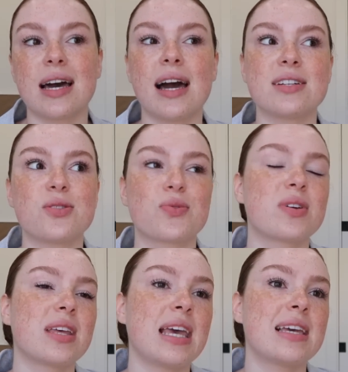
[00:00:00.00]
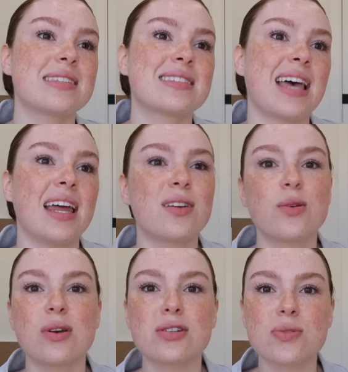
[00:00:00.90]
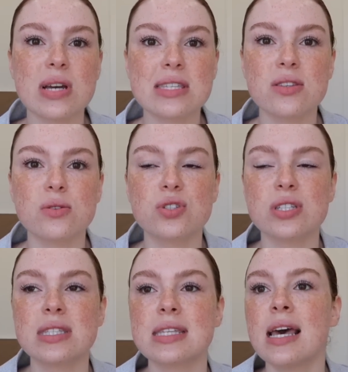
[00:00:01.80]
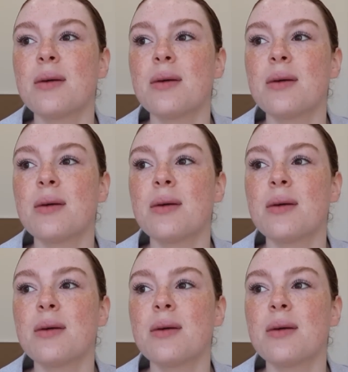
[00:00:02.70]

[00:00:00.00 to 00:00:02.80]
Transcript: I don't really set New Year's resolutions,